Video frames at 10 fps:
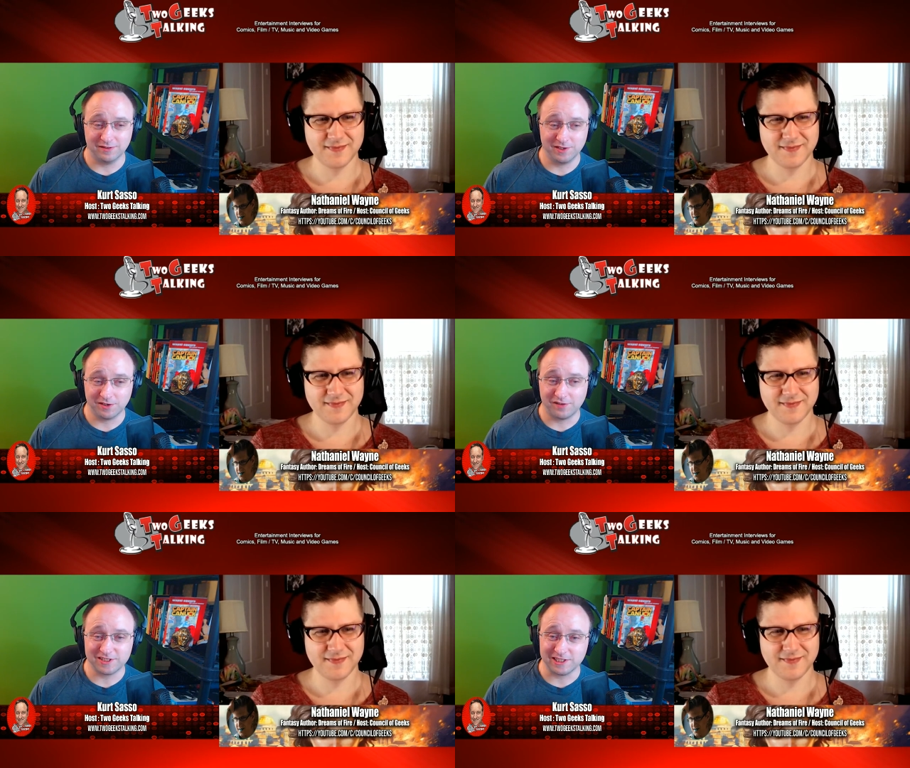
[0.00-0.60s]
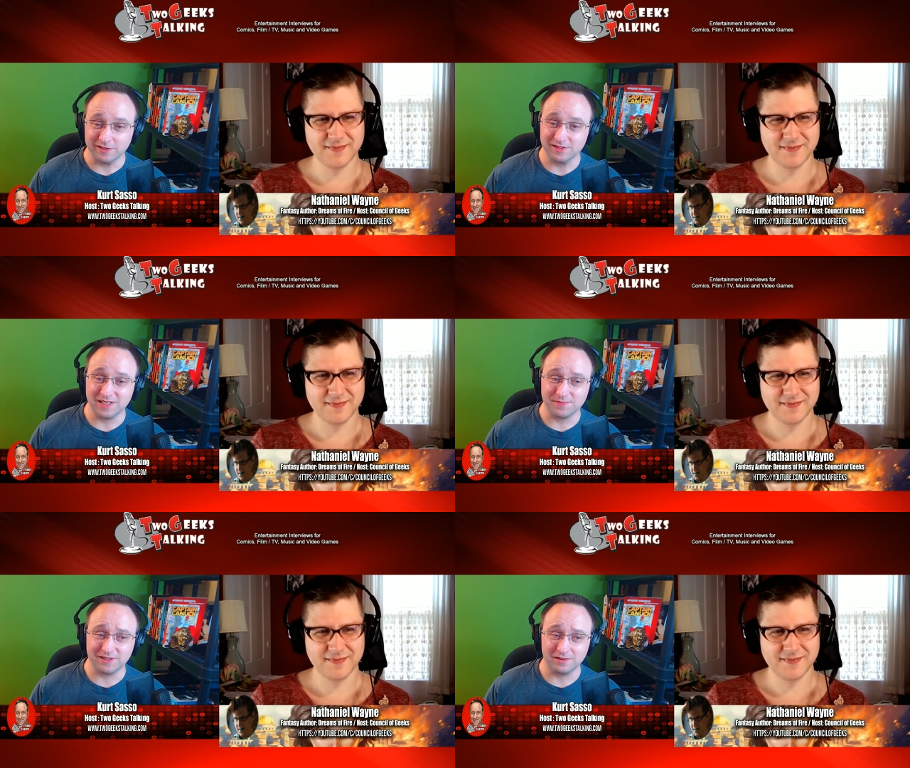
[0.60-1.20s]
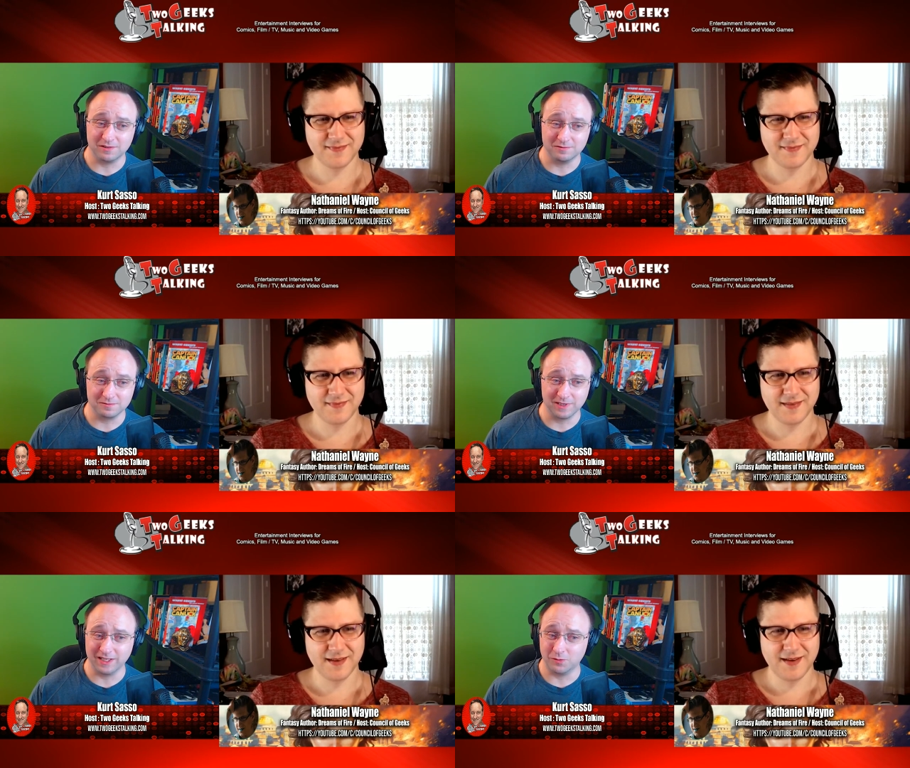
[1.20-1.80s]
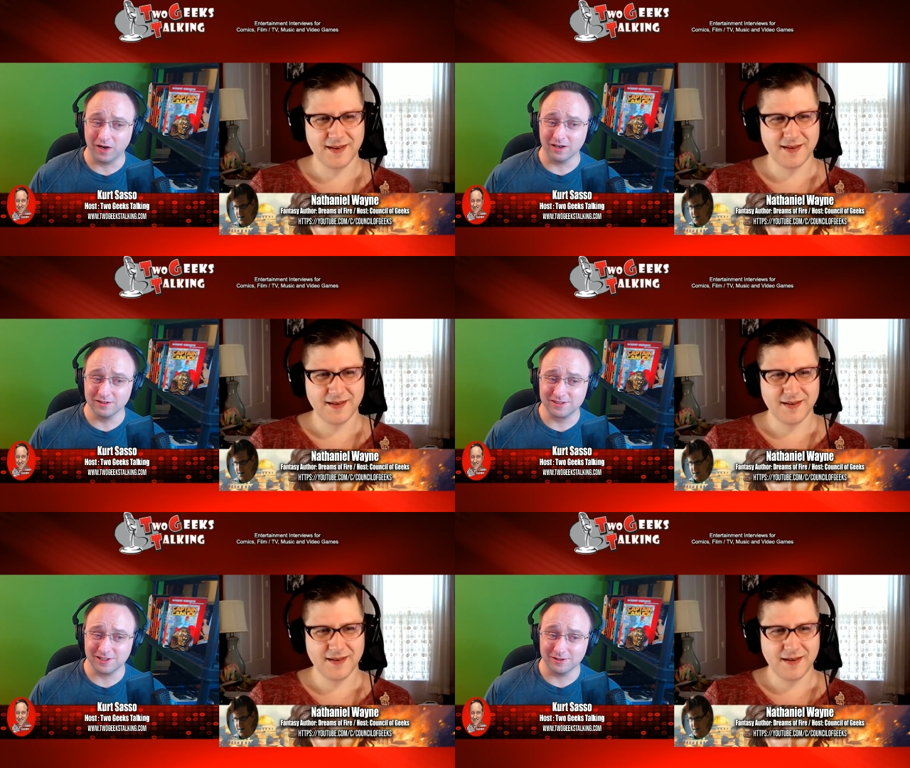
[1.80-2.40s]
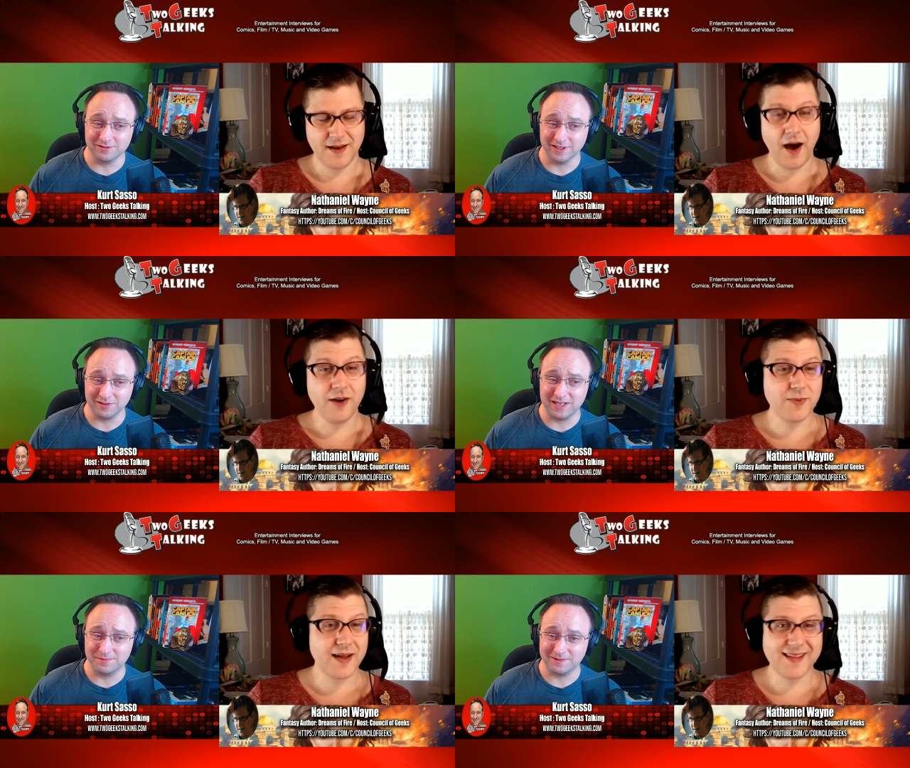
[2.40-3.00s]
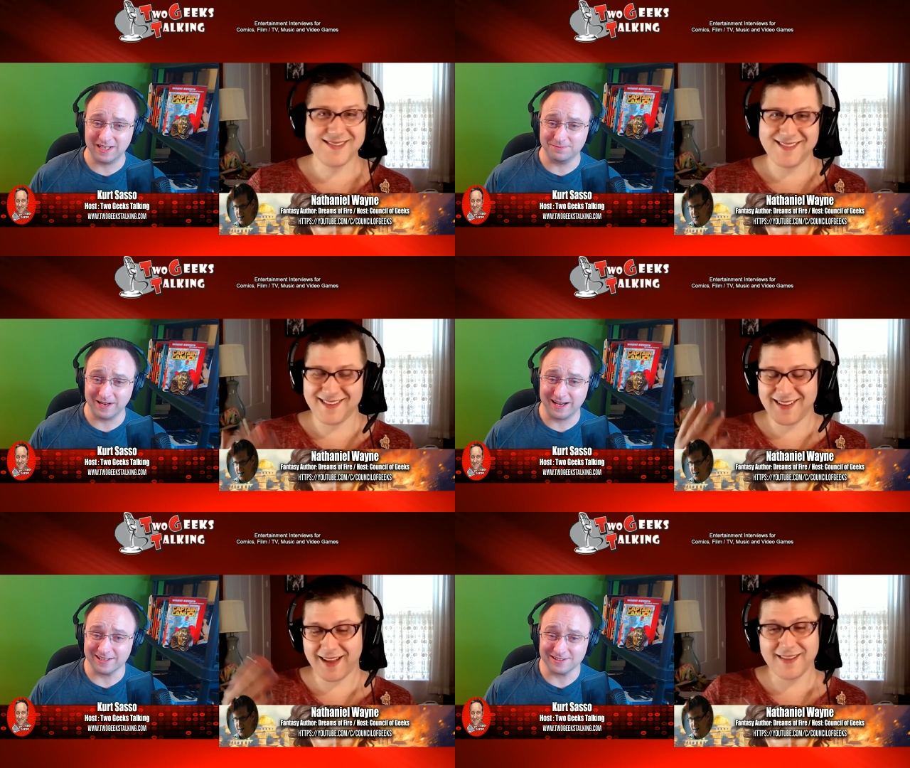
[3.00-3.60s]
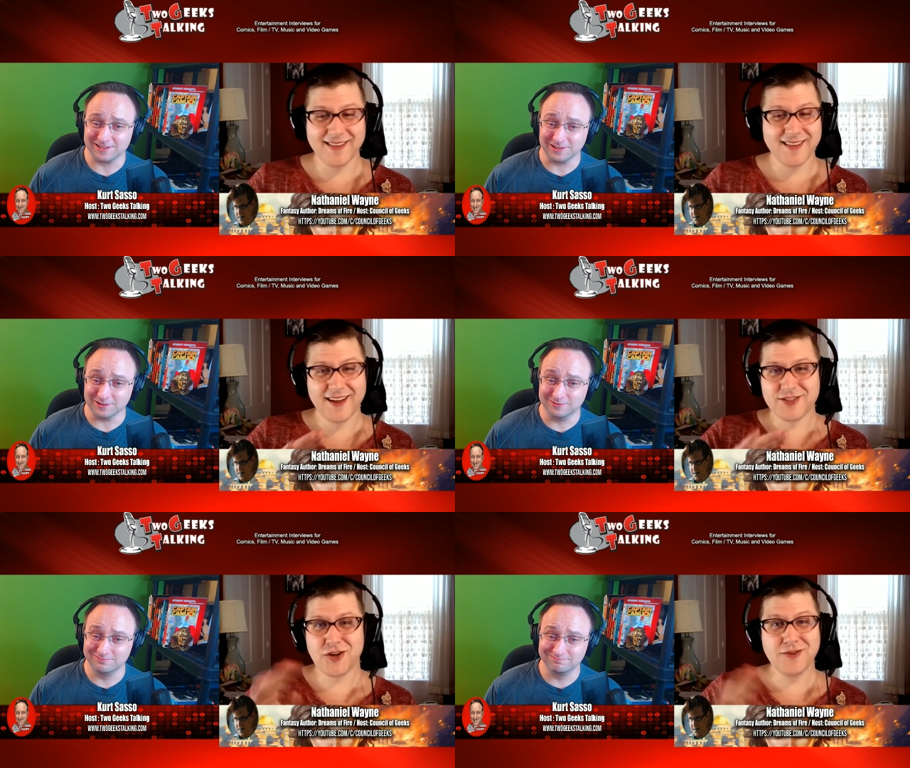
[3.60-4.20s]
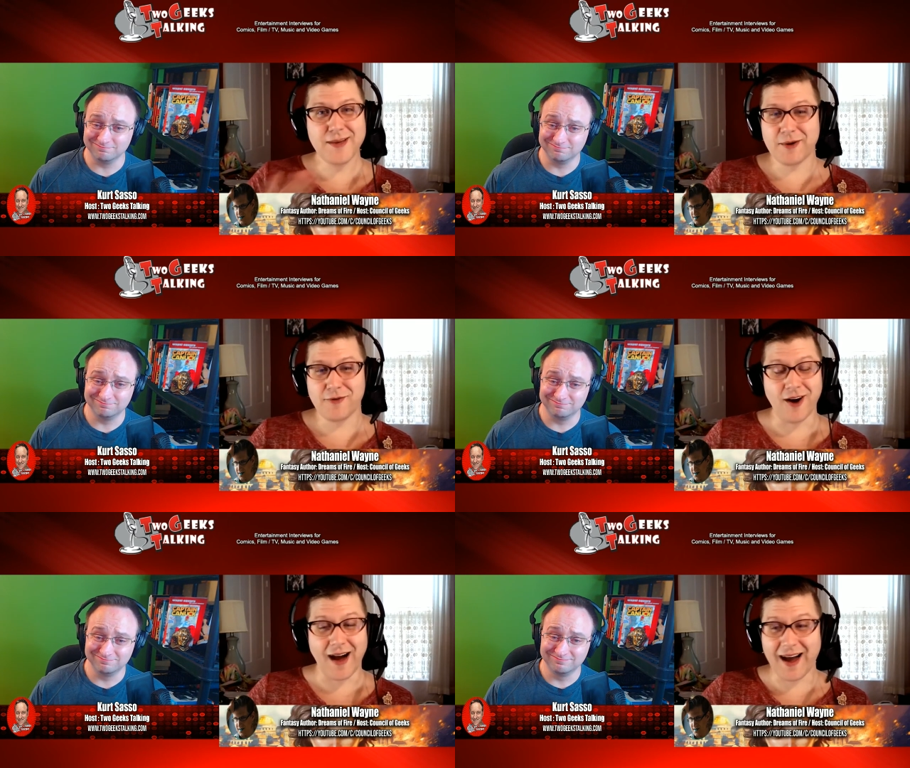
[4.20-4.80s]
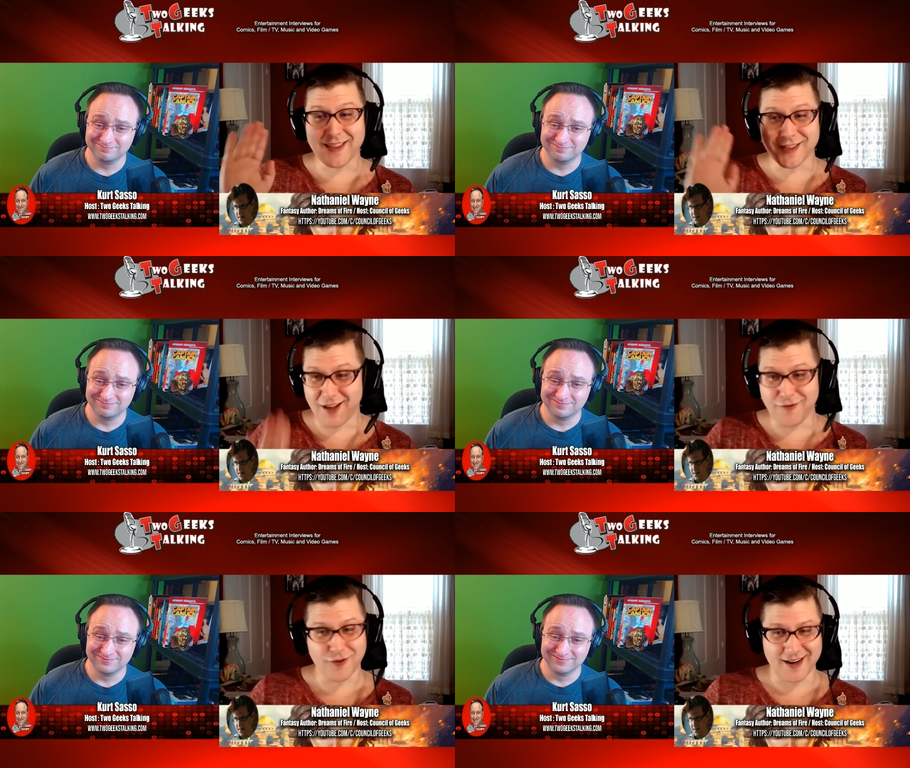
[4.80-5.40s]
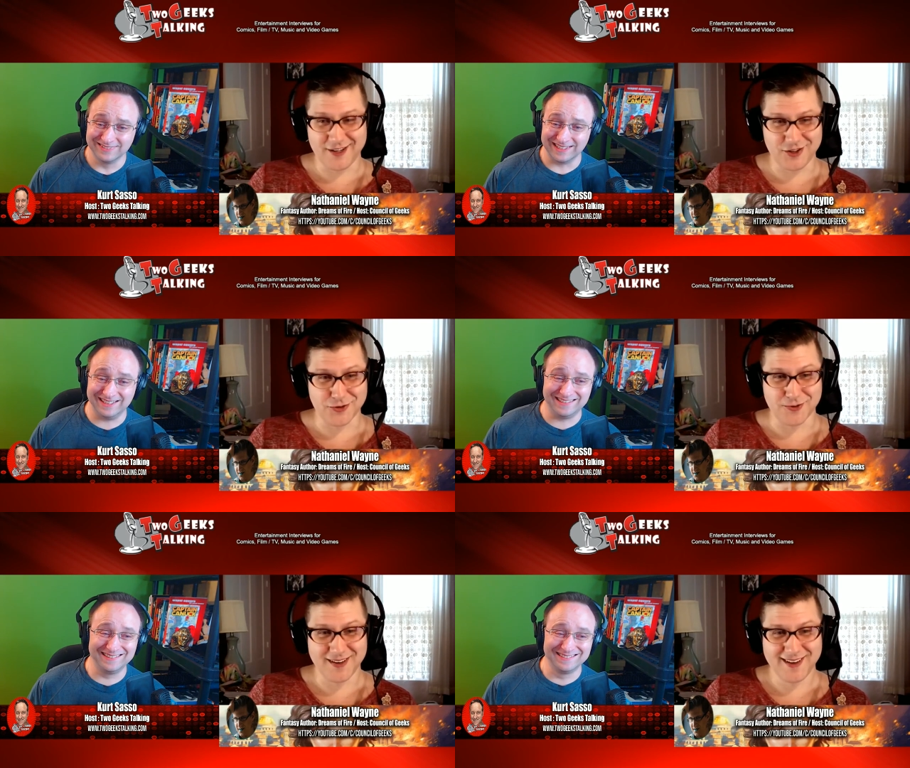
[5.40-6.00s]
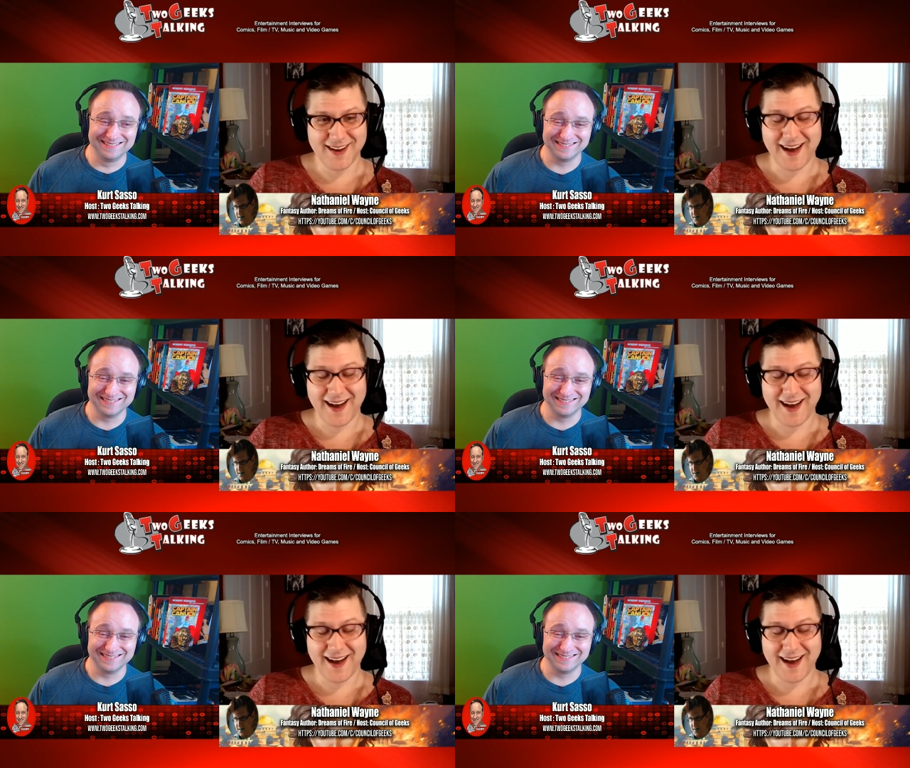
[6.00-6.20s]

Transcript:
Speaker 1: you know, you're obviously doing something really well. Oh, so, you know, keep it, keep at it.
Speaker 2: Don't so. get me wrong. I love what I do. I